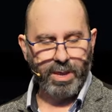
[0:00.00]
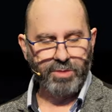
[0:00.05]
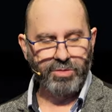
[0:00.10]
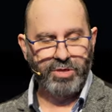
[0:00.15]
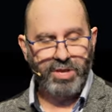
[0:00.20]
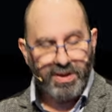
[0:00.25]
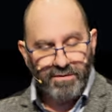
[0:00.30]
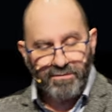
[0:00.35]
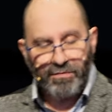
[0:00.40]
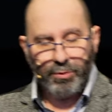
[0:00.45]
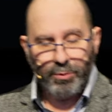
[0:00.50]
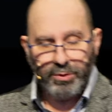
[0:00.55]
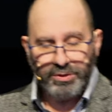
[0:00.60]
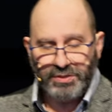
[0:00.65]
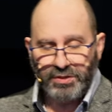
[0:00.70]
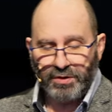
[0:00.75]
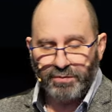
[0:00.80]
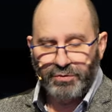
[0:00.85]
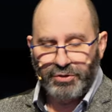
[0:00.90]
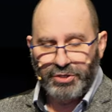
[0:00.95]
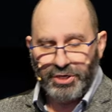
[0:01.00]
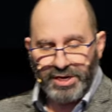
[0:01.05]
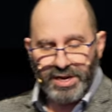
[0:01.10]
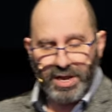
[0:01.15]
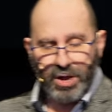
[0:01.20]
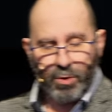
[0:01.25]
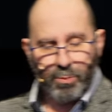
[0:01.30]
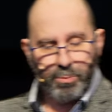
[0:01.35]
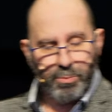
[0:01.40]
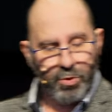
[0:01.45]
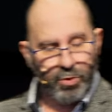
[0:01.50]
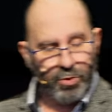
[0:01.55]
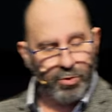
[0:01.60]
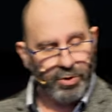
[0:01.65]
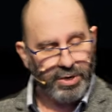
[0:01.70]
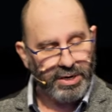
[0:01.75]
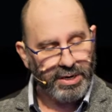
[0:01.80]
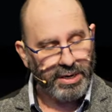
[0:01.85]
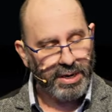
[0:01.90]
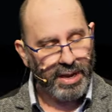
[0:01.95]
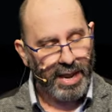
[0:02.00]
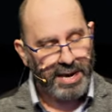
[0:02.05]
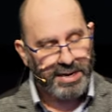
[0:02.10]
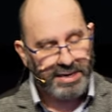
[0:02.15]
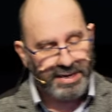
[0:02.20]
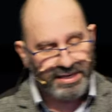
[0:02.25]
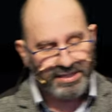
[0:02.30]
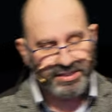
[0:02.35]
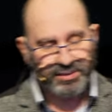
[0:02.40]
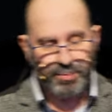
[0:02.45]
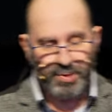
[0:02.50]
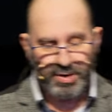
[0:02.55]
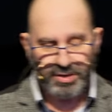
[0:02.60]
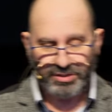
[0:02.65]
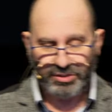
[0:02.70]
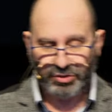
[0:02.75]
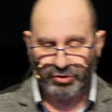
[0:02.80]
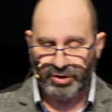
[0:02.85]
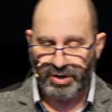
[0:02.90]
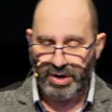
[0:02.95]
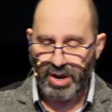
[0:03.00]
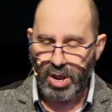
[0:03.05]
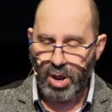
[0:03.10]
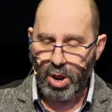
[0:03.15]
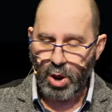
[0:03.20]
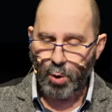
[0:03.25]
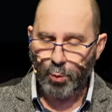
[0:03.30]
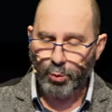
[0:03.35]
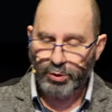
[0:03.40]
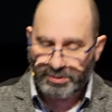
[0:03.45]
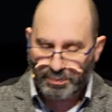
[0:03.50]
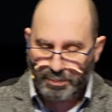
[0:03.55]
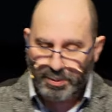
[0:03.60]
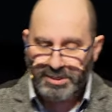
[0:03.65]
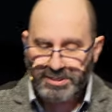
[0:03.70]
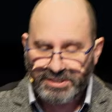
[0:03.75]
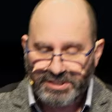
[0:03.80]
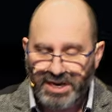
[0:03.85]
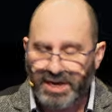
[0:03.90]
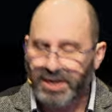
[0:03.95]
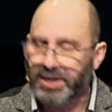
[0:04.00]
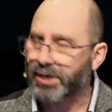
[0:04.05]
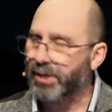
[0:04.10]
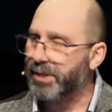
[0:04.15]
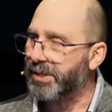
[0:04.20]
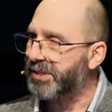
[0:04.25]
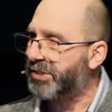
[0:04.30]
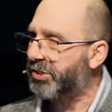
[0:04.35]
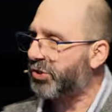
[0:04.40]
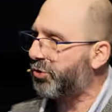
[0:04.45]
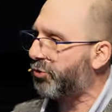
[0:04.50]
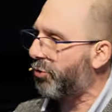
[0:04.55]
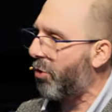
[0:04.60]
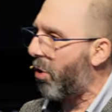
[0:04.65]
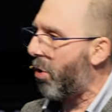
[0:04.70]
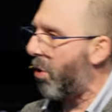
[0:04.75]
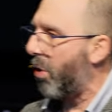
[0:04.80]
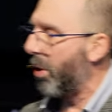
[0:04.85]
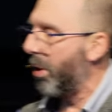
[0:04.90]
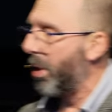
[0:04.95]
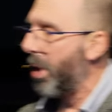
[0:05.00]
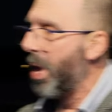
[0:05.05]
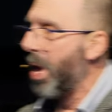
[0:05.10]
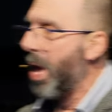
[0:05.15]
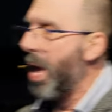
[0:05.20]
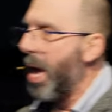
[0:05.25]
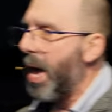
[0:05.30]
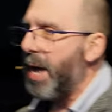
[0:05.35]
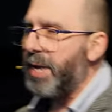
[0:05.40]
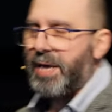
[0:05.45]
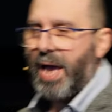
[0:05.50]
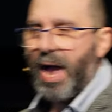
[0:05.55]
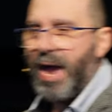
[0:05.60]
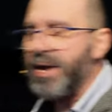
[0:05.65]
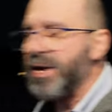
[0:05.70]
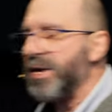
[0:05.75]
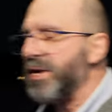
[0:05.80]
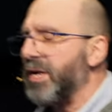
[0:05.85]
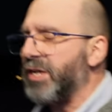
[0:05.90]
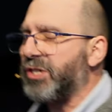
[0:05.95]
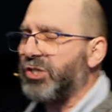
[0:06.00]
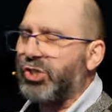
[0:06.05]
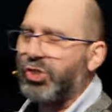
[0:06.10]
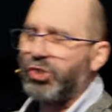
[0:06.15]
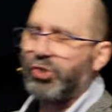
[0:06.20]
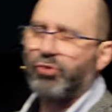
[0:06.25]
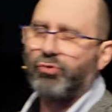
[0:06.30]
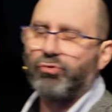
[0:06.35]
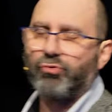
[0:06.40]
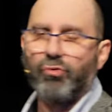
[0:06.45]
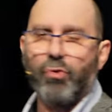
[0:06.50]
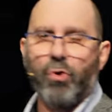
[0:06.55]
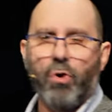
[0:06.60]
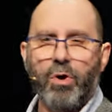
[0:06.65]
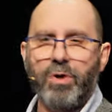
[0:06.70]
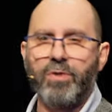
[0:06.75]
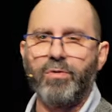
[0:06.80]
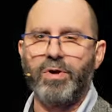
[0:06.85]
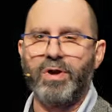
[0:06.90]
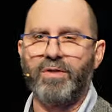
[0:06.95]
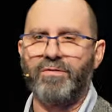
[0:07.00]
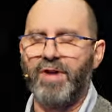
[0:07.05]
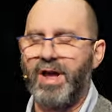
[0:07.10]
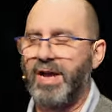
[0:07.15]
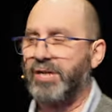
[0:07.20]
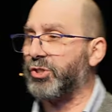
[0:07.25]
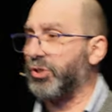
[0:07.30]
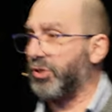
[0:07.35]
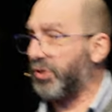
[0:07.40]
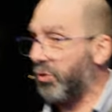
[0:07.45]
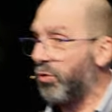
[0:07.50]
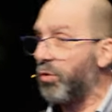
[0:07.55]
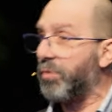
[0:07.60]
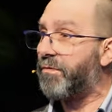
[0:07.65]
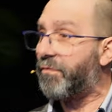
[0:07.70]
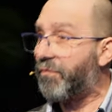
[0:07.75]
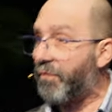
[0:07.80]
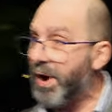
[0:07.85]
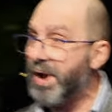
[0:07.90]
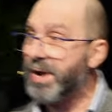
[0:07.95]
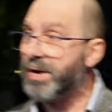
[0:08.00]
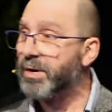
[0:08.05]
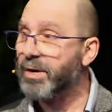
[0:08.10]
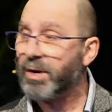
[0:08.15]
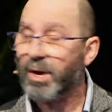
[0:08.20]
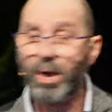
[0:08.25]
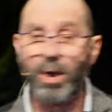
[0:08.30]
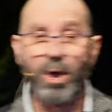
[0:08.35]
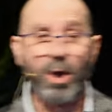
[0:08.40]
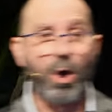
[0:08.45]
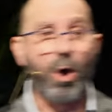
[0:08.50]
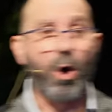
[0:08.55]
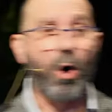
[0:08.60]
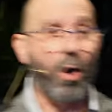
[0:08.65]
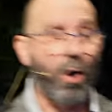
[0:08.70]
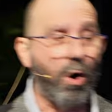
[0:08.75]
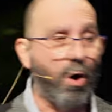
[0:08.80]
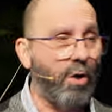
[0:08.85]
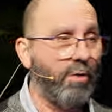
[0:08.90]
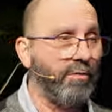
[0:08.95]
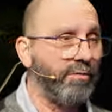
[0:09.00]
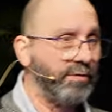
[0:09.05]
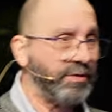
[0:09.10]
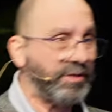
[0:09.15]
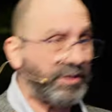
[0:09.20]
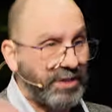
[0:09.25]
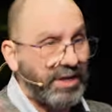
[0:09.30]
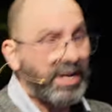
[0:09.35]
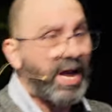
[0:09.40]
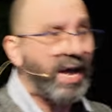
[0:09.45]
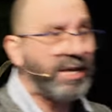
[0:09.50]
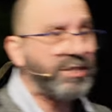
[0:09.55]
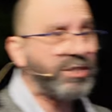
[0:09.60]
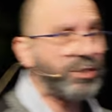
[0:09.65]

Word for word: The influence of D.L. Moody and his ministry was particularly strong. Again, an extraordinary evangelist, a good friend of C.H.